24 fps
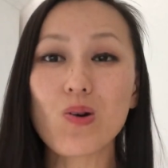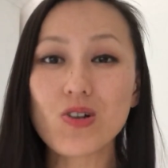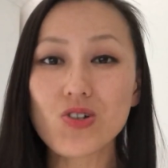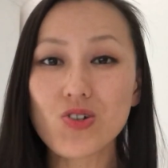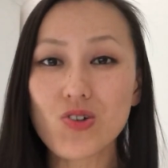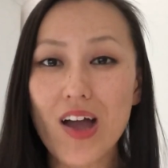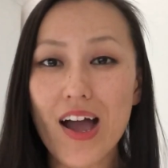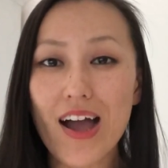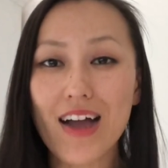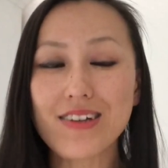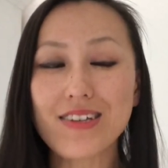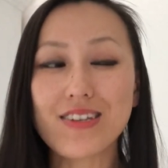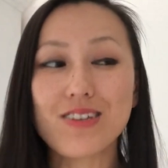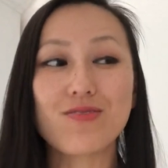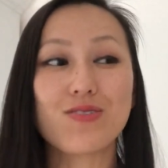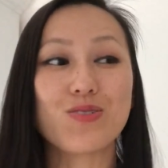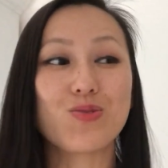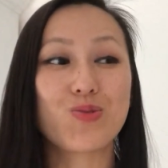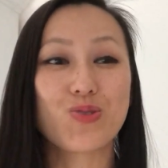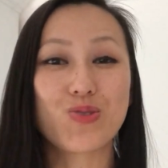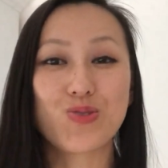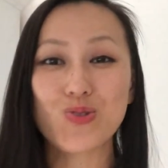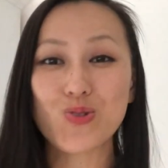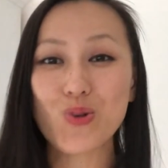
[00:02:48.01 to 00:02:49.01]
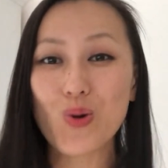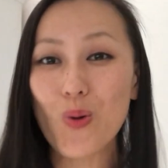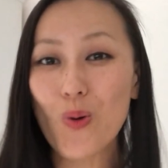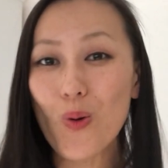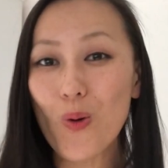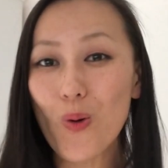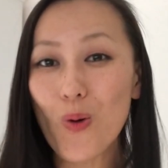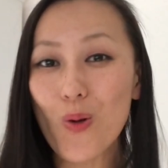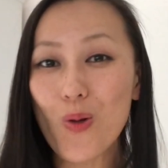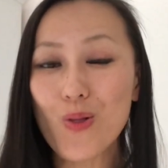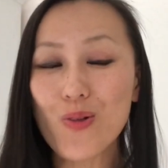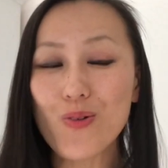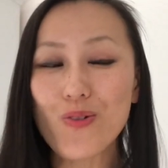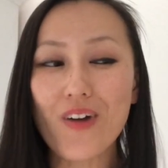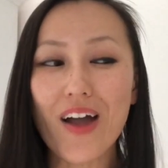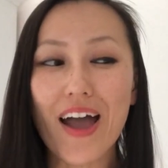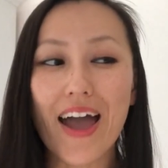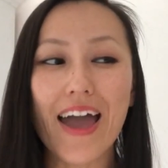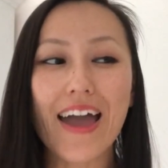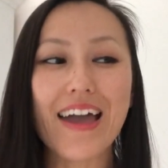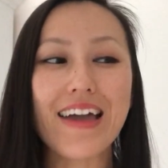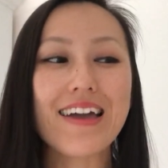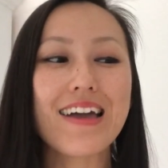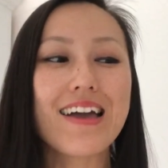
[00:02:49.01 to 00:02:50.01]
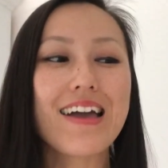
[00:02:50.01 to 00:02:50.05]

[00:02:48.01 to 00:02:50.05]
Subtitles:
attractive. He was tall, right?